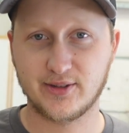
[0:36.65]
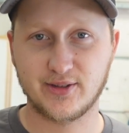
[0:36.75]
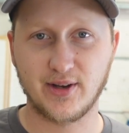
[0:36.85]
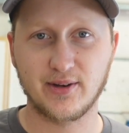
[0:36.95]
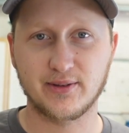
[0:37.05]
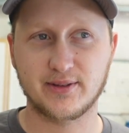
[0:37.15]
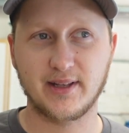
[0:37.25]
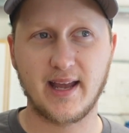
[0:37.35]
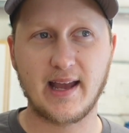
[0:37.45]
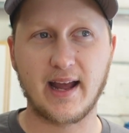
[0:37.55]
So
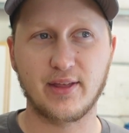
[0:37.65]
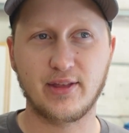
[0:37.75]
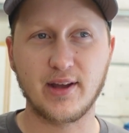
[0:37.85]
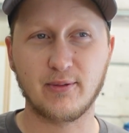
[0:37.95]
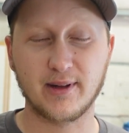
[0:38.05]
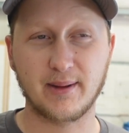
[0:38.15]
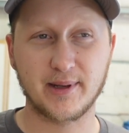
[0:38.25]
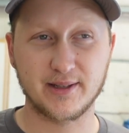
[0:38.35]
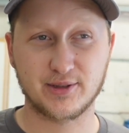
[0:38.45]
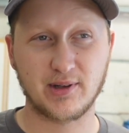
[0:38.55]
today I think what I'm
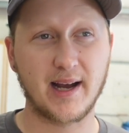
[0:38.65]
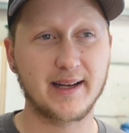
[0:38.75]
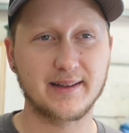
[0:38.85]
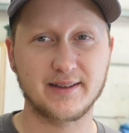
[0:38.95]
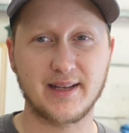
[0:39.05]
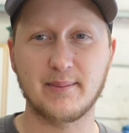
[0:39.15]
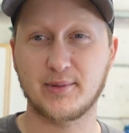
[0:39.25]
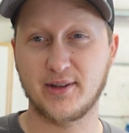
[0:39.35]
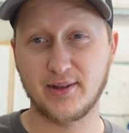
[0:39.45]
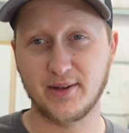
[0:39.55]
going to try and attempt
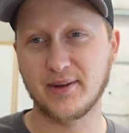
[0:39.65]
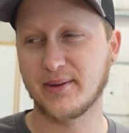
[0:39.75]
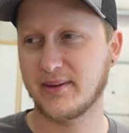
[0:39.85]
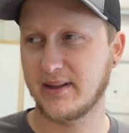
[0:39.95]
to do,